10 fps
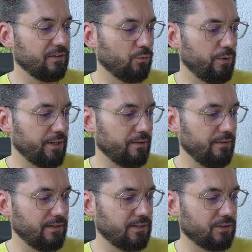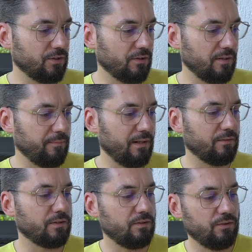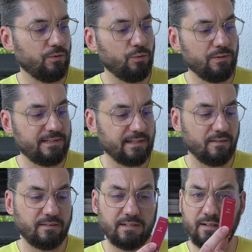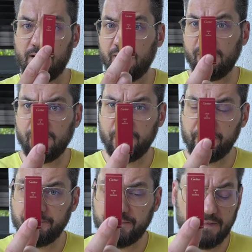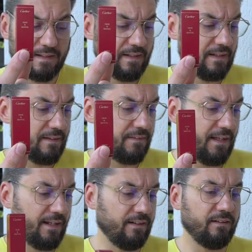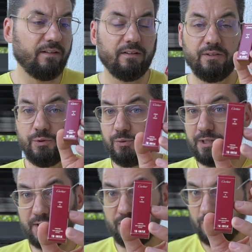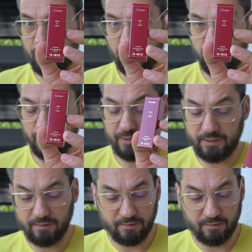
we're going to talk about Oud&Santal, then Oud&Oud,